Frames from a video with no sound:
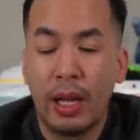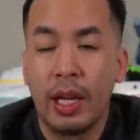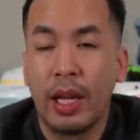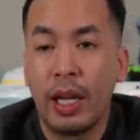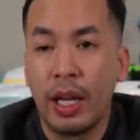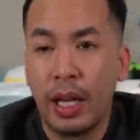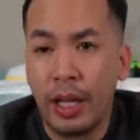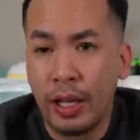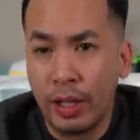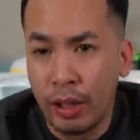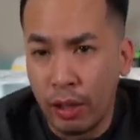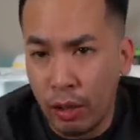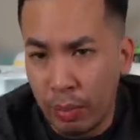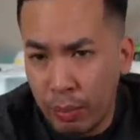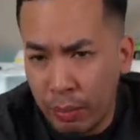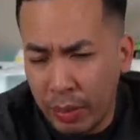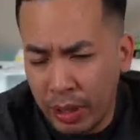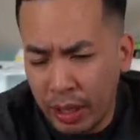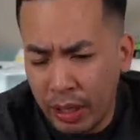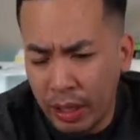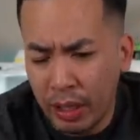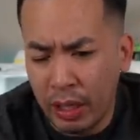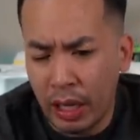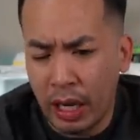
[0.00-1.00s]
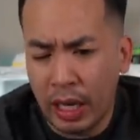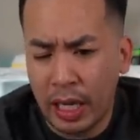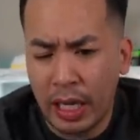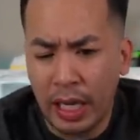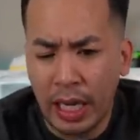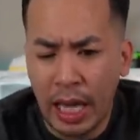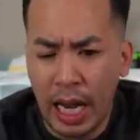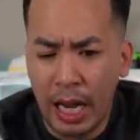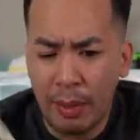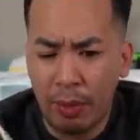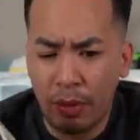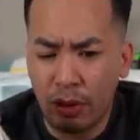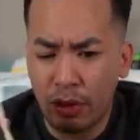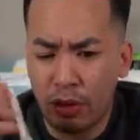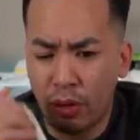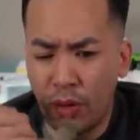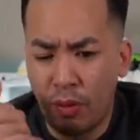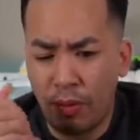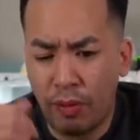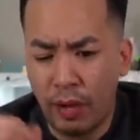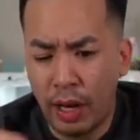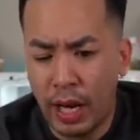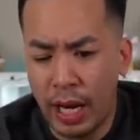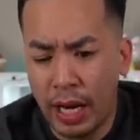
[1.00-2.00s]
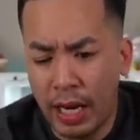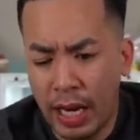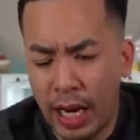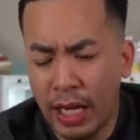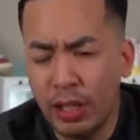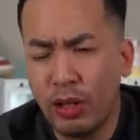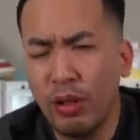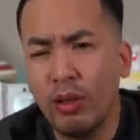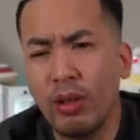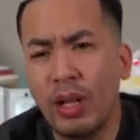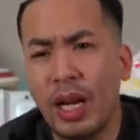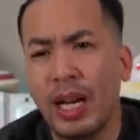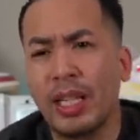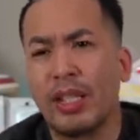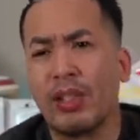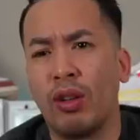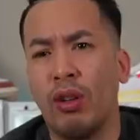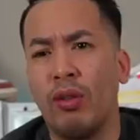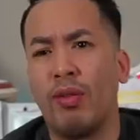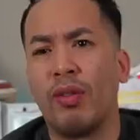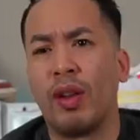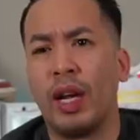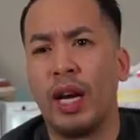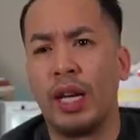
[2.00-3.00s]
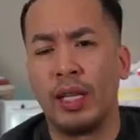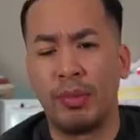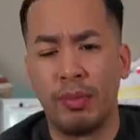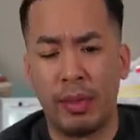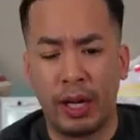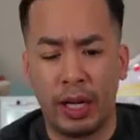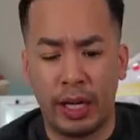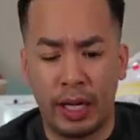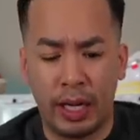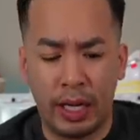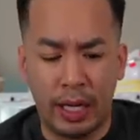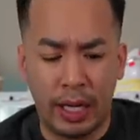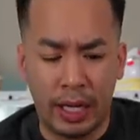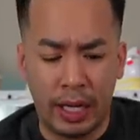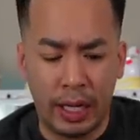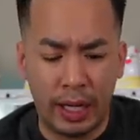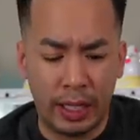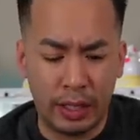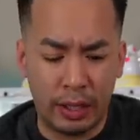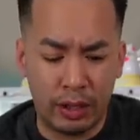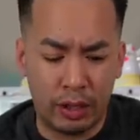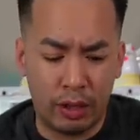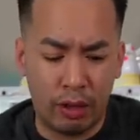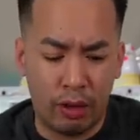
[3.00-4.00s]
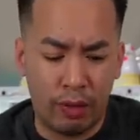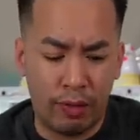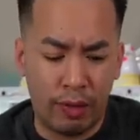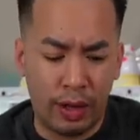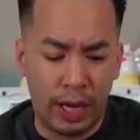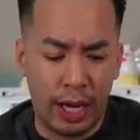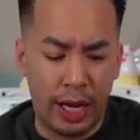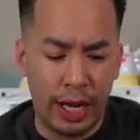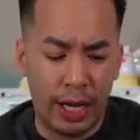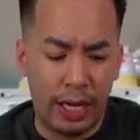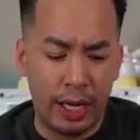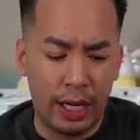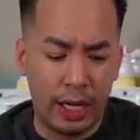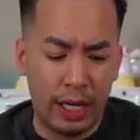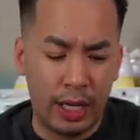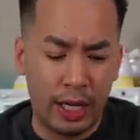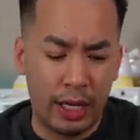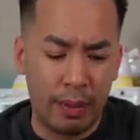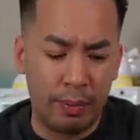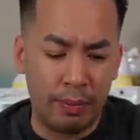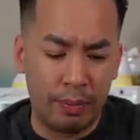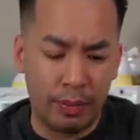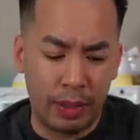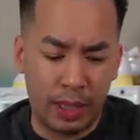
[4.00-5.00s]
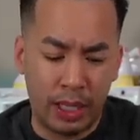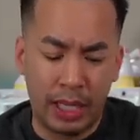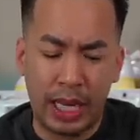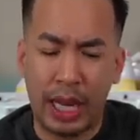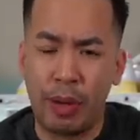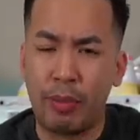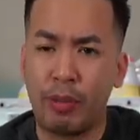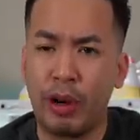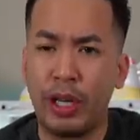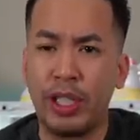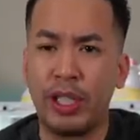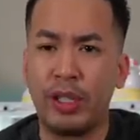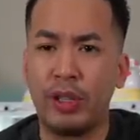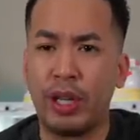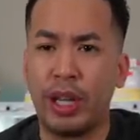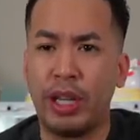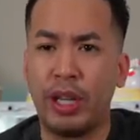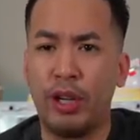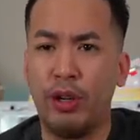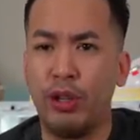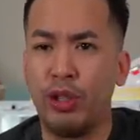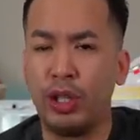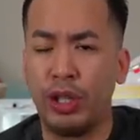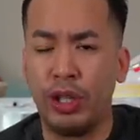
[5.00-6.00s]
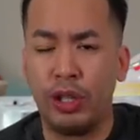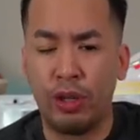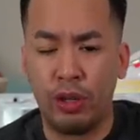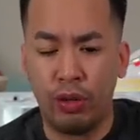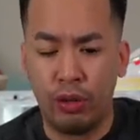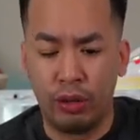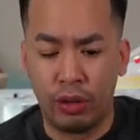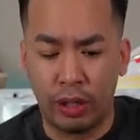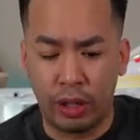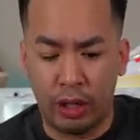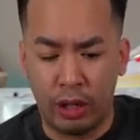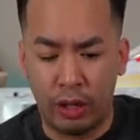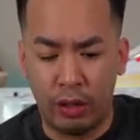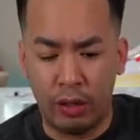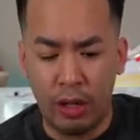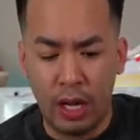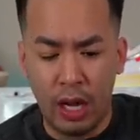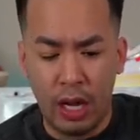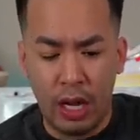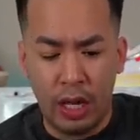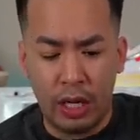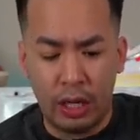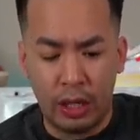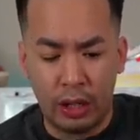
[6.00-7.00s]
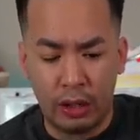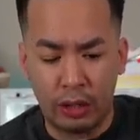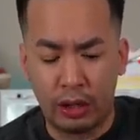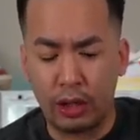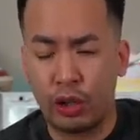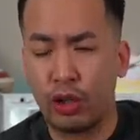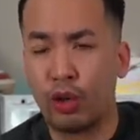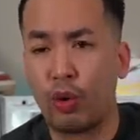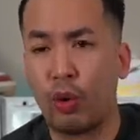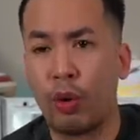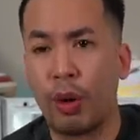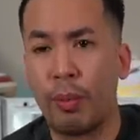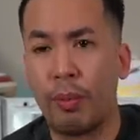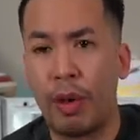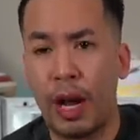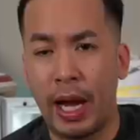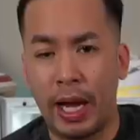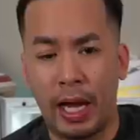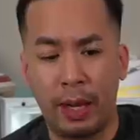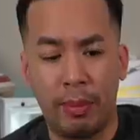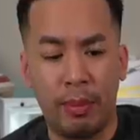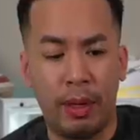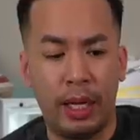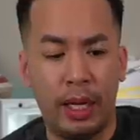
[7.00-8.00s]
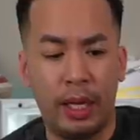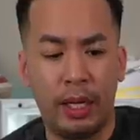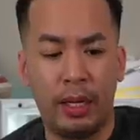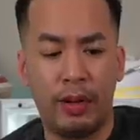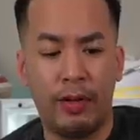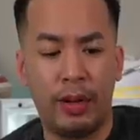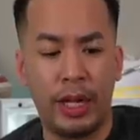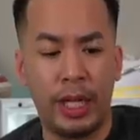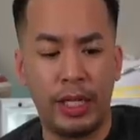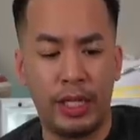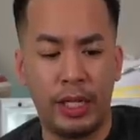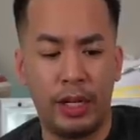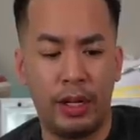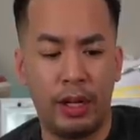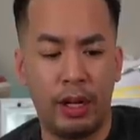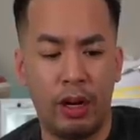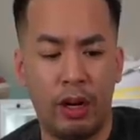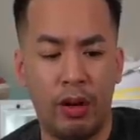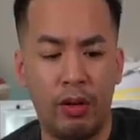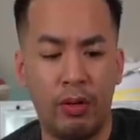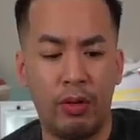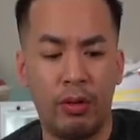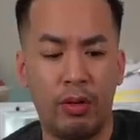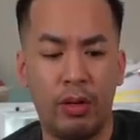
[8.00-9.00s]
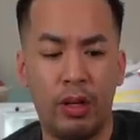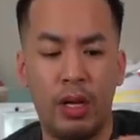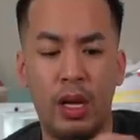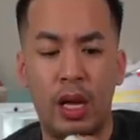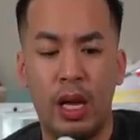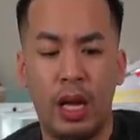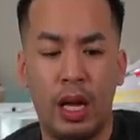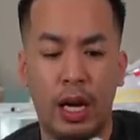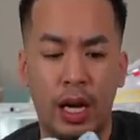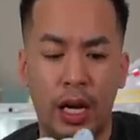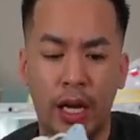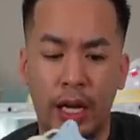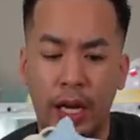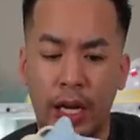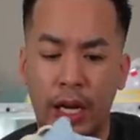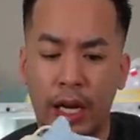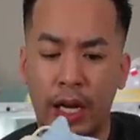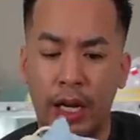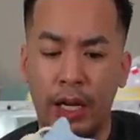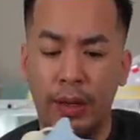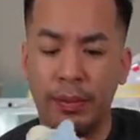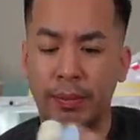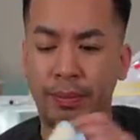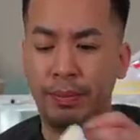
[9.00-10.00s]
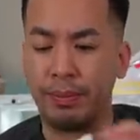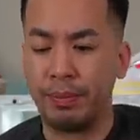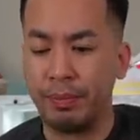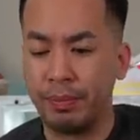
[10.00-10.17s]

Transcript: and you know being a, collab of Solefly. I do like Soleflies, man. I like I like the Solefly um, collaboration that they usually do. You know, you know it's a store in Miami if you guys didn't know, and